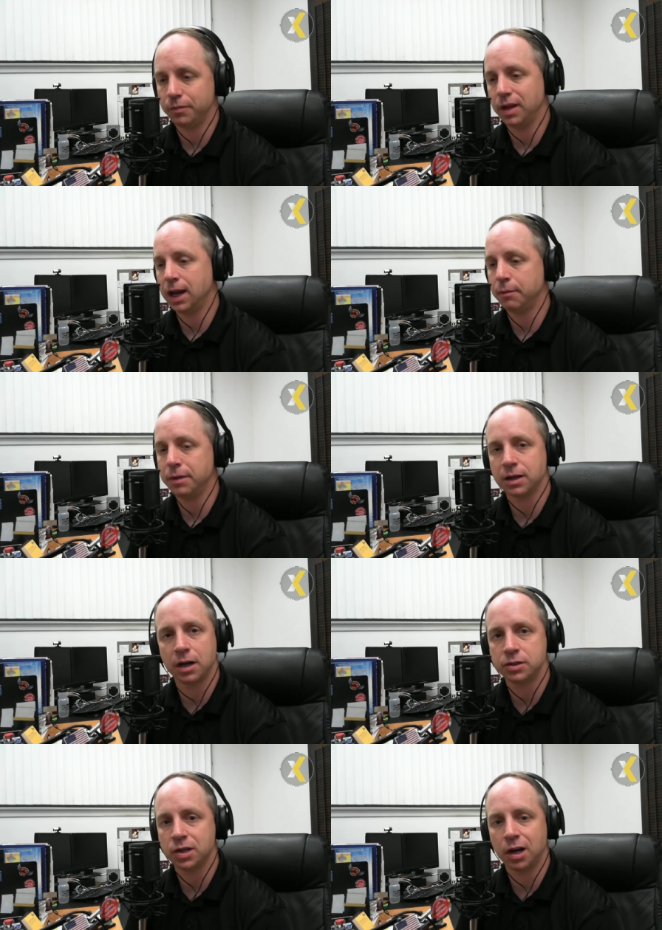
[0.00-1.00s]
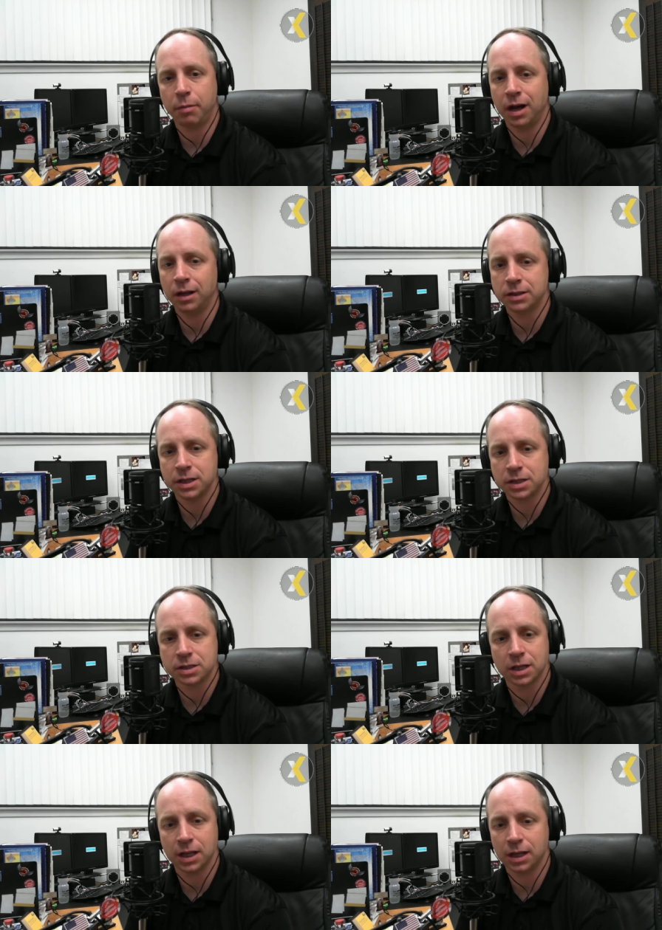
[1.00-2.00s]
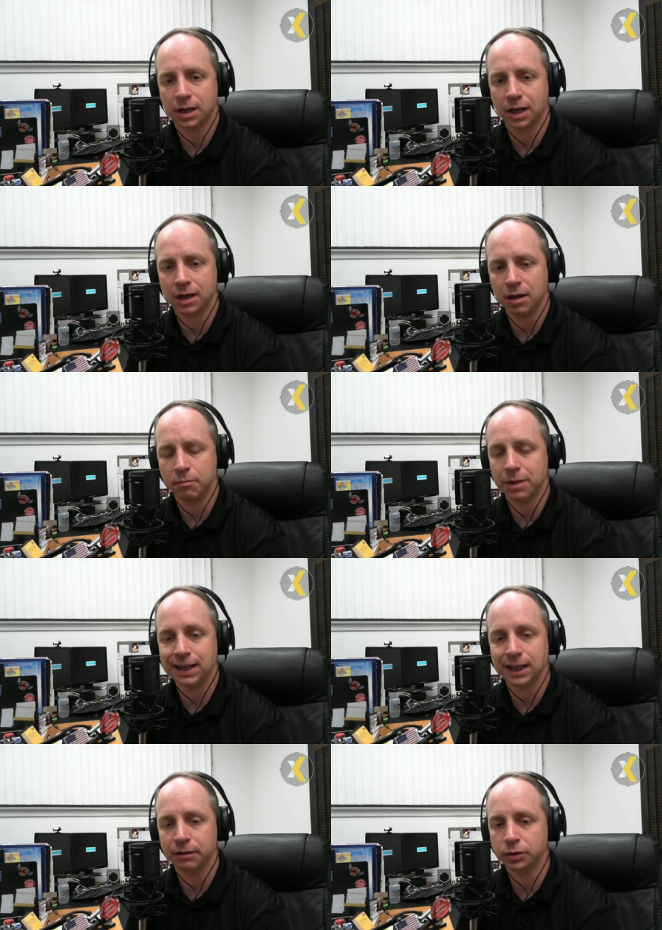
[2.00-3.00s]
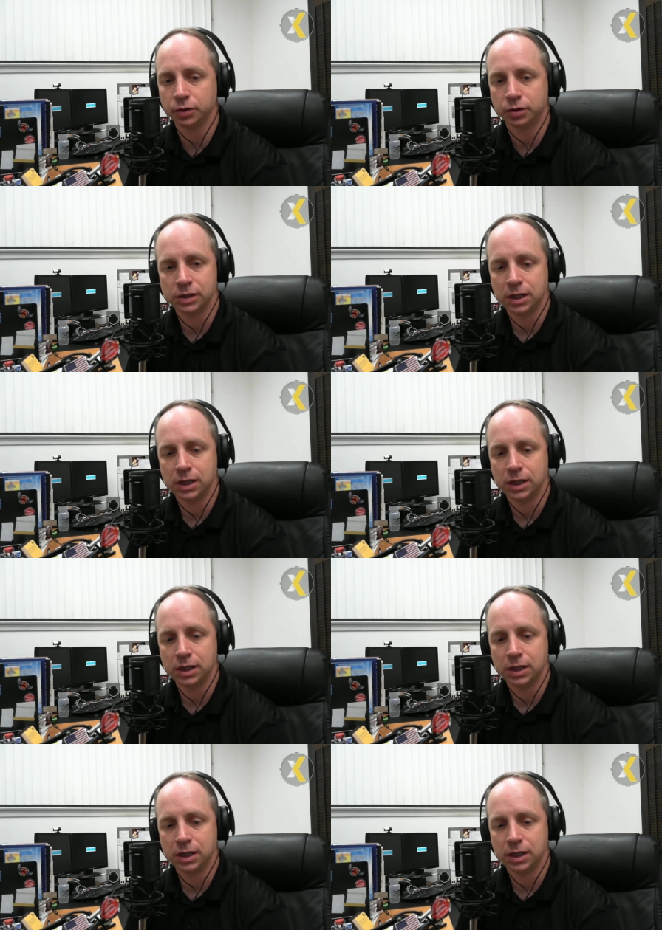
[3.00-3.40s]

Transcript: And I'm not going to talk politics. I think uh, on many levels,